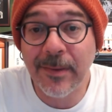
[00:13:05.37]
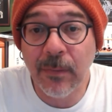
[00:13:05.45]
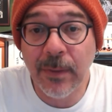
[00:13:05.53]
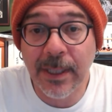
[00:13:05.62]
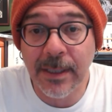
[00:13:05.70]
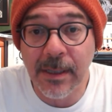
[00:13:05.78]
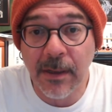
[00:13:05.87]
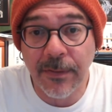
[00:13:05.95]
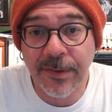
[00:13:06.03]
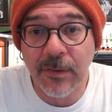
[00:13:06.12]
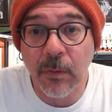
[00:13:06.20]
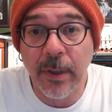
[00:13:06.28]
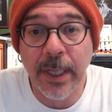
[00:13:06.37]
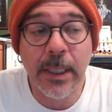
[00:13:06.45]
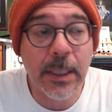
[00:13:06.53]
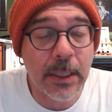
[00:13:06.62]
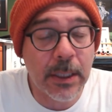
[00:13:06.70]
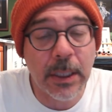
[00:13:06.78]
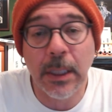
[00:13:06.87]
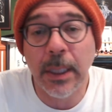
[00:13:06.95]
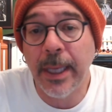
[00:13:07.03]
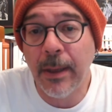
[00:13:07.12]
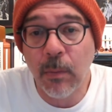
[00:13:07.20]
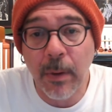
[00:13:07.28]
we can tell the story
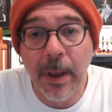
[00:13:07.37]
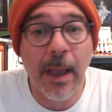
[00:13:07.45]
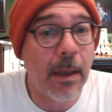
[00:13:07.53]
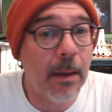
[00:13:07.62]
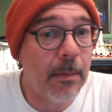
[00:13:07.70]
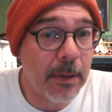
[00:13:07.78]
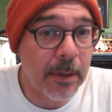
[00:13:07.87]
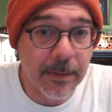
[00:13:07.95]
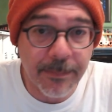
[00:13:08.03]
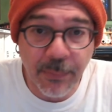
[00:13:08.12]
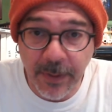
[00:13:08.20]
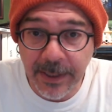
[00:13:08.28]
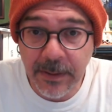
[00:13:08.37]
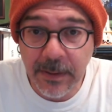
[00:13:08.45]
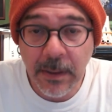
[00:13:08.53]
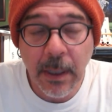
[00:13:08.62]
digitally, web, in print.